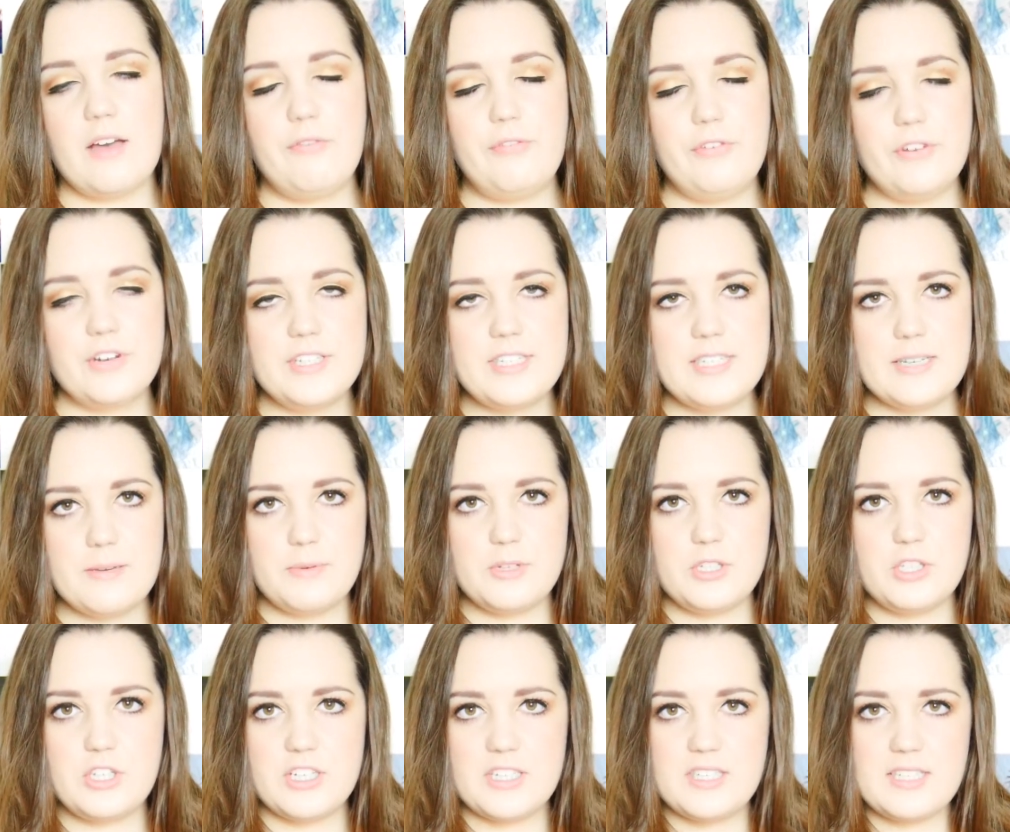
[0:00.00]
that first
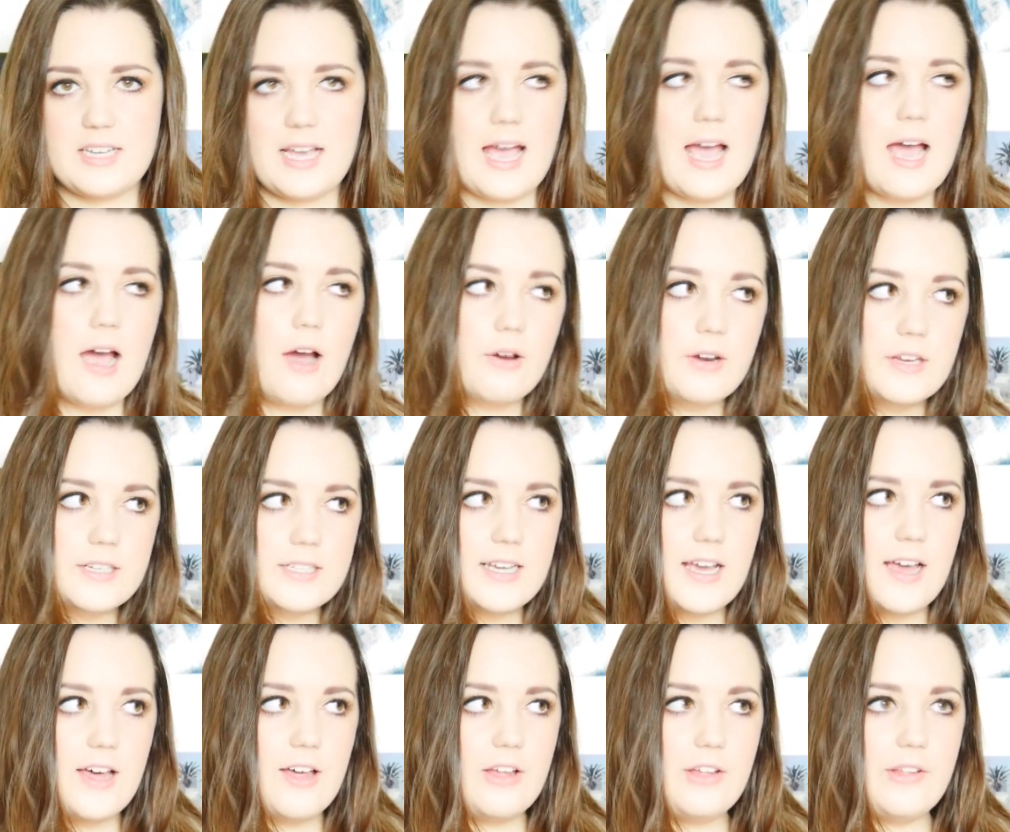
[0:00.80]
tip is just how to
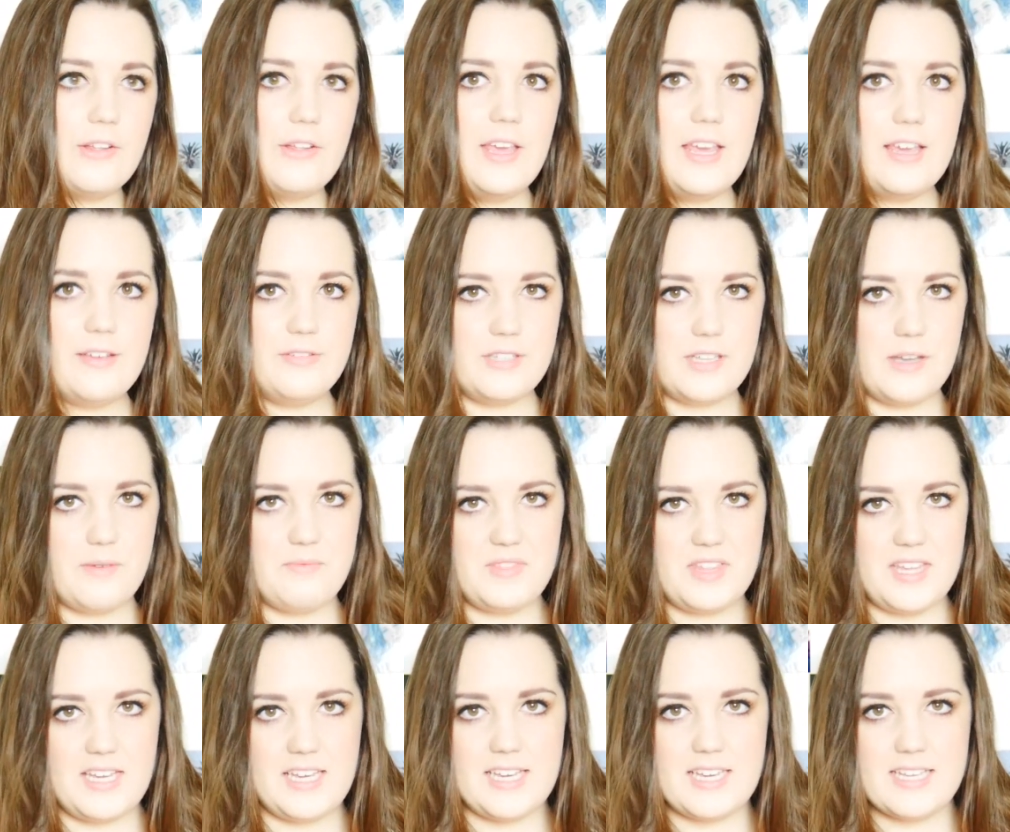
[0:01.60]
tell if
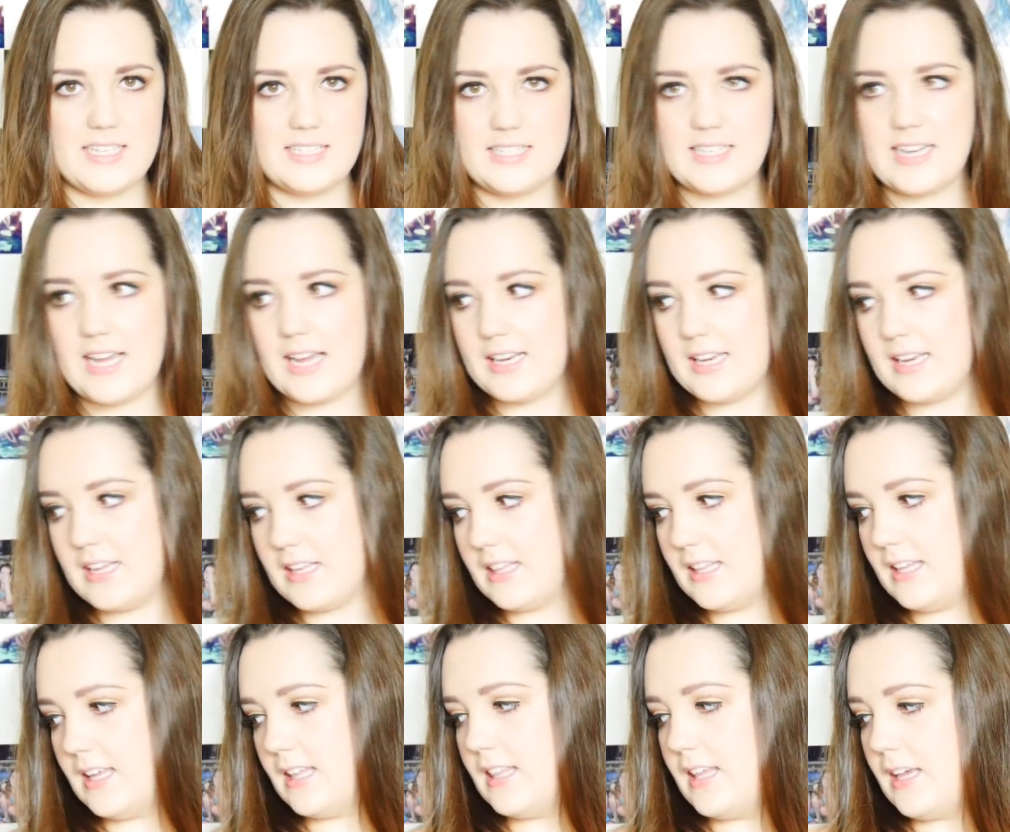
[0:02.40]
something is
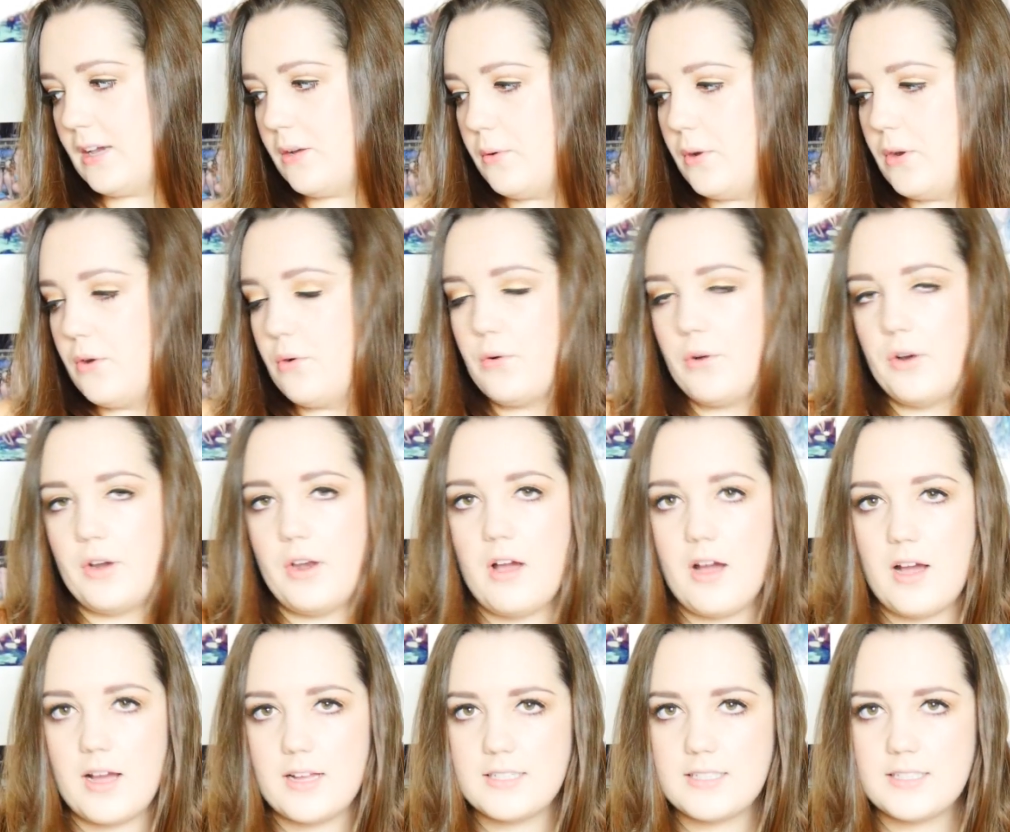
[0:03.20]
technically a liquid or
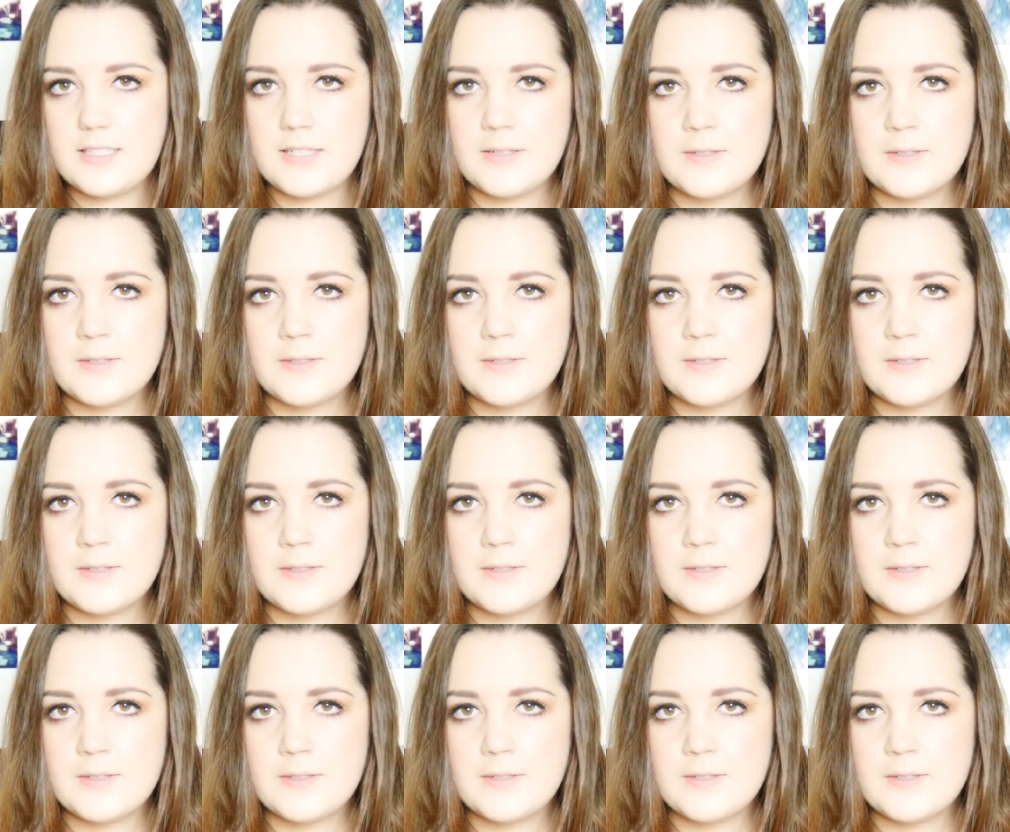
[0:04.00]
not.